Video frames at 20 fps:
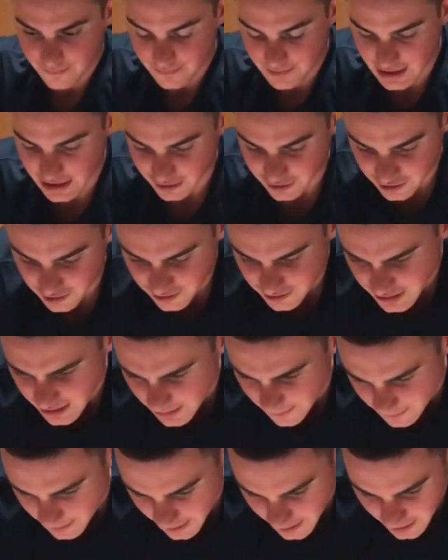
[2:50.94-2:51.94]

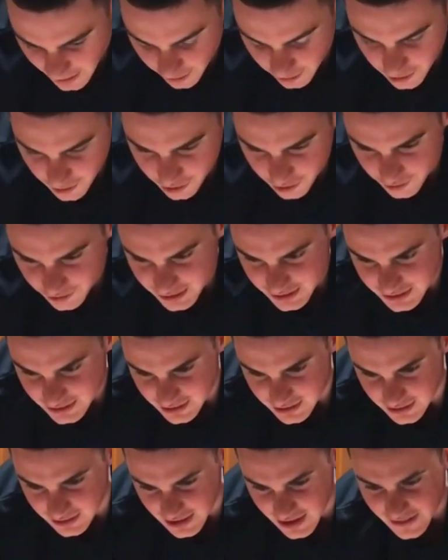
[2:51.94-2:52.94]
I'll go through this
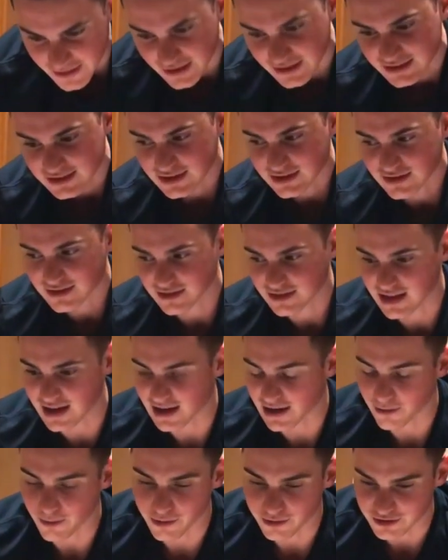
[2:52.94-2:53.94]

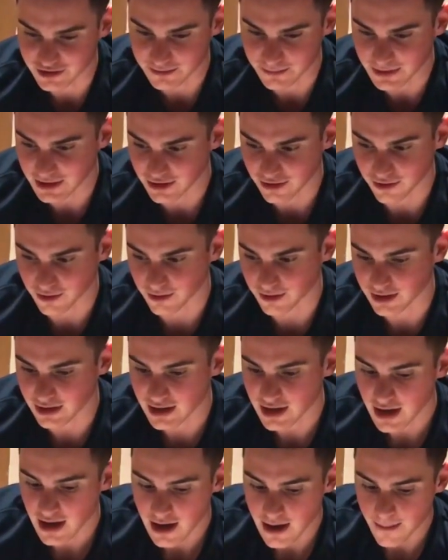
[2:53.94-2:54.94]
I won't speed through
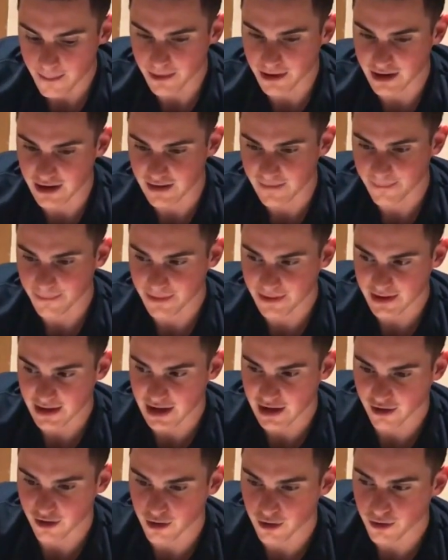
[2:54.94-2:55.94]
it, but
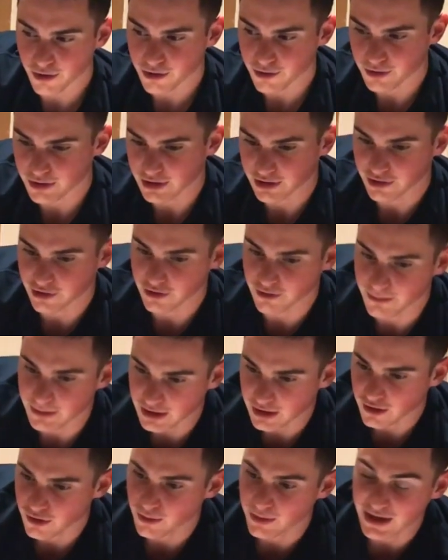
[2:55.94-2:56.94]
I'll go through it a little
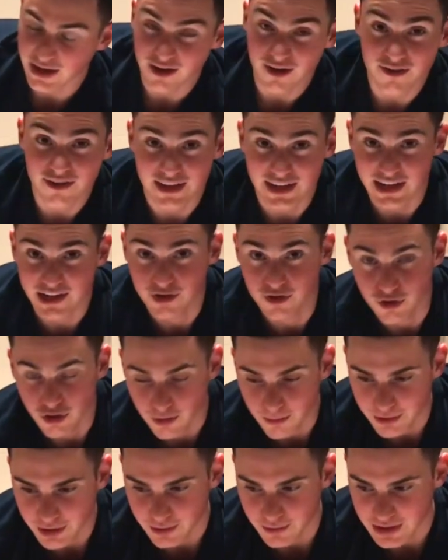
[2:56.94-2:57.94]
bit quicker than I
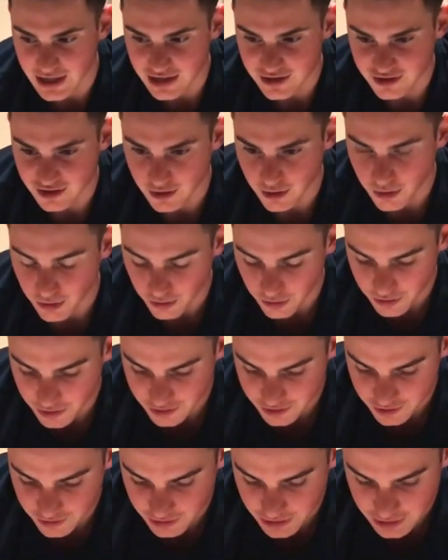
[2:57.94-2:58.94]
normally would actually hold a
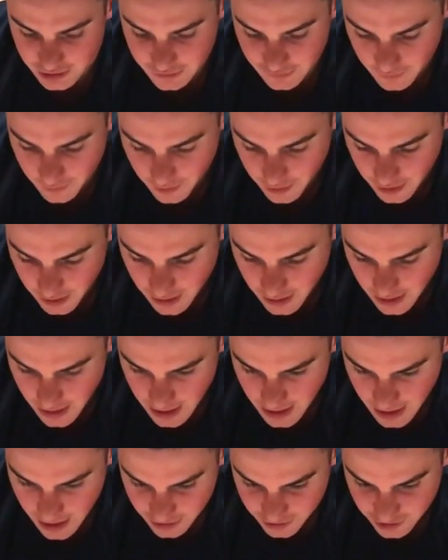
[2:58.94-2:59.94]
stretch for,
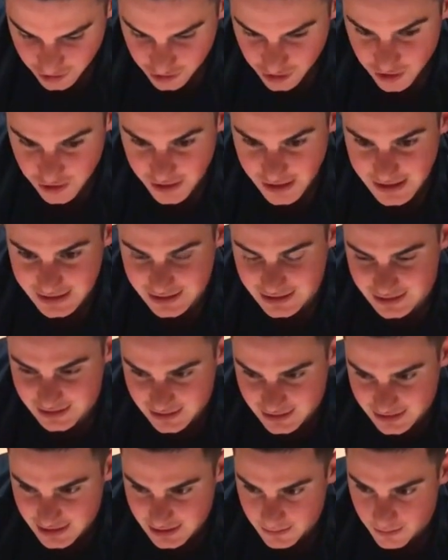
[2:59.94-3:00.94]
just so you guys can
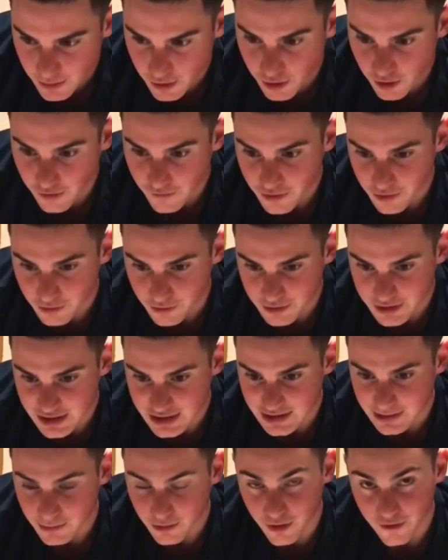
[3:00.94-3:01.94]
see more of the
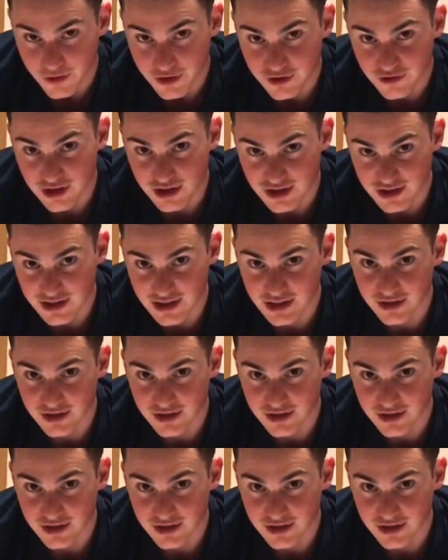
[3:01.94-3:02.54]
routine and more of the stretches